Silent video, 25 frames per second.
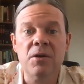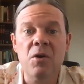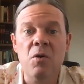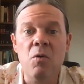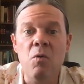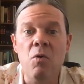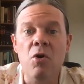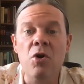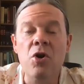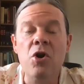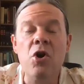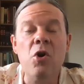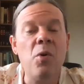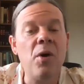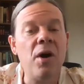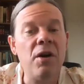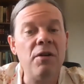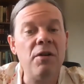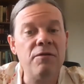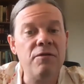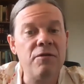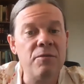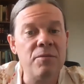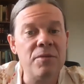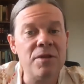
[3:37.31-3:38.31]
will go
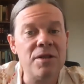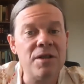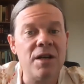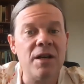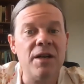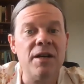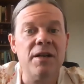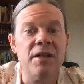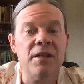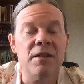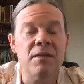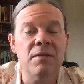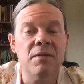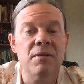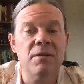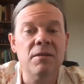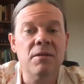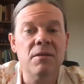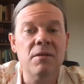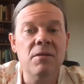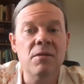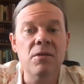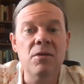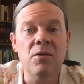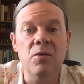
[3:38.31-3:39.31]
out from Zion,
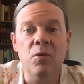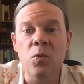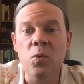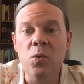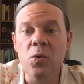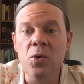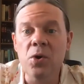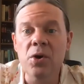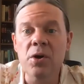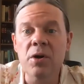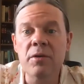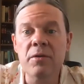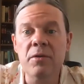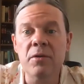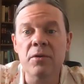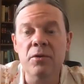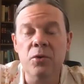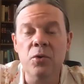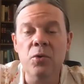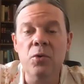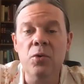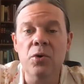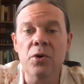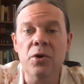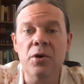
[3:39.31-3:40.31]
the word of the
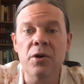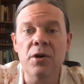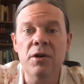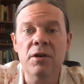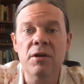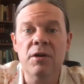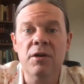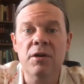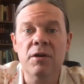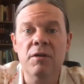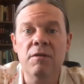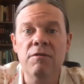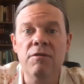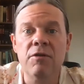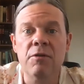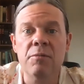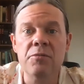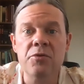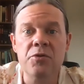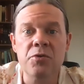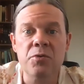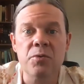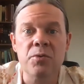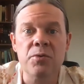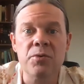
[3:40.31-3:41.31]
Lord from
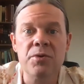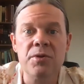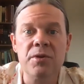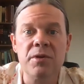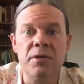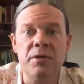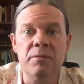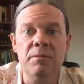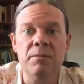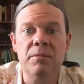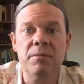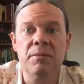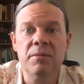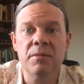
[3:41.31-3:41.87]
Jerusalem.